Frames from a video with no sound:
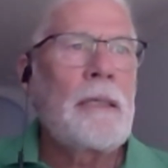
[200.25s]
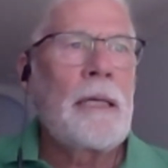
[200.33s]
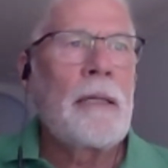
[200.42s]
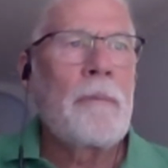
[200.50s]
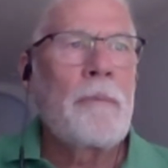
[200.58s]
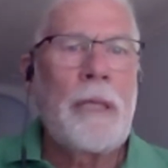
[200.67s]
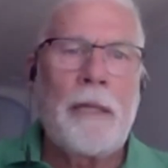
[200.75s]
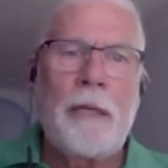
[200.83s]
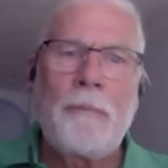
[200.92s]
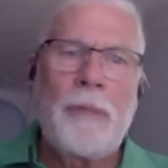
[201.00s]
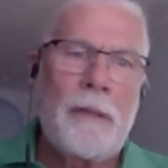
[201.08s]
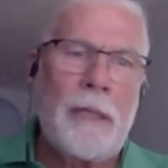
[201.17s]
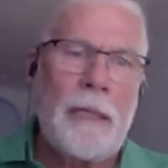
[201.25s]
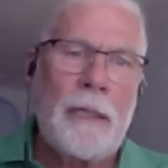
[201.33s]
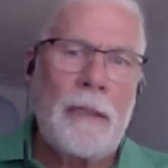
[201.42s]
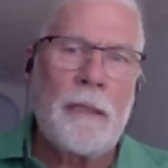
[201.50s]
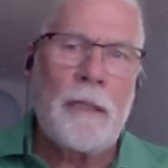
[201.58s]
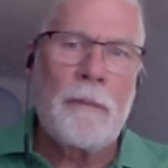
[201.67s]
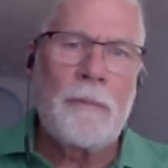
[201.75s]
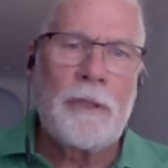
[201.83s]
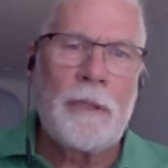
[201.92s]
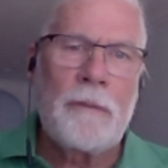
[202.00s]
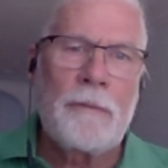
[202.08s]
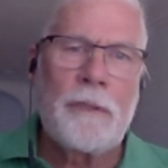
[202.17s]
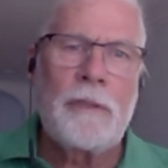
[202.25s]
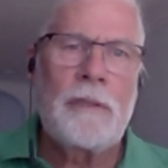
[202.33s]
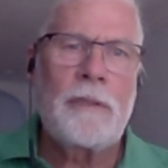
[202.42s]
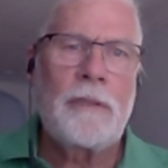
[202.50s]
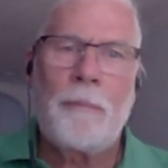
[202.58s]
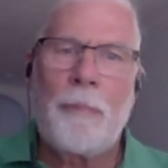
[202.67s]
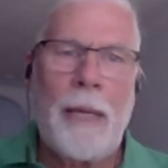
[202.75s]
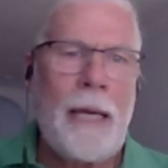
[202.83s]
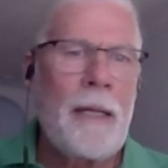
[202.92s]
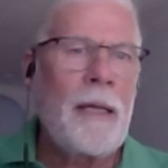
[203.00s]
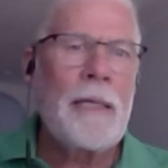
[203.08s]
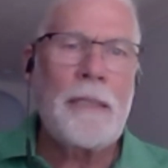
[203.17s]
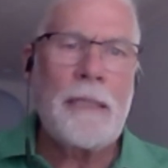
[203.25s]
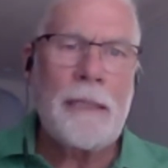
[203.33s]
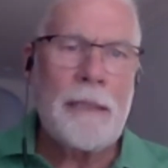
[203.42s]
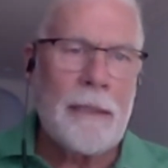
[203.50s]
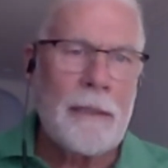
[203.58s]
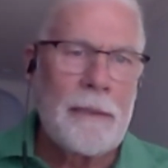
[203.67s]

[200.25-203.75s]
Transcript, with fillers: and they'd be thinking to themselves, this is a bad idea.